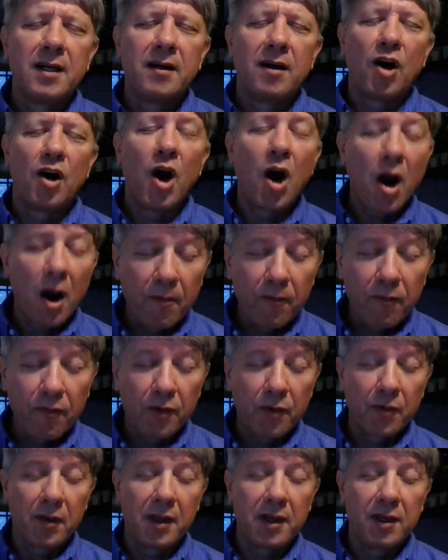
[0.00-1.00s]

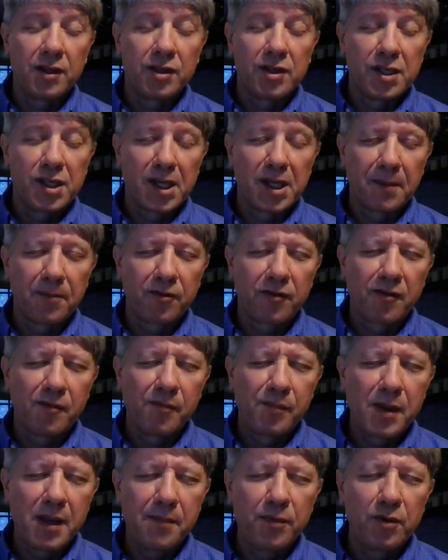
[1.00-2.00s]
harmful relationships,
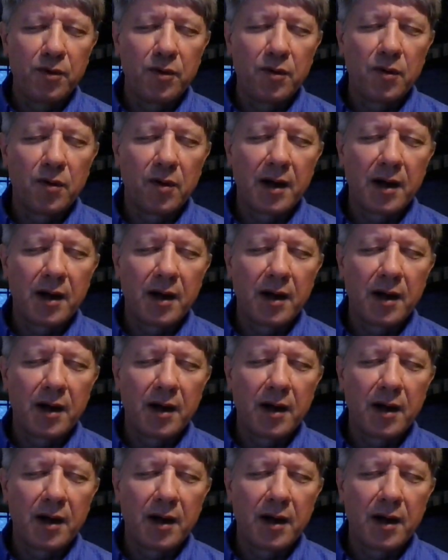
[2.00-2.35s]
from people who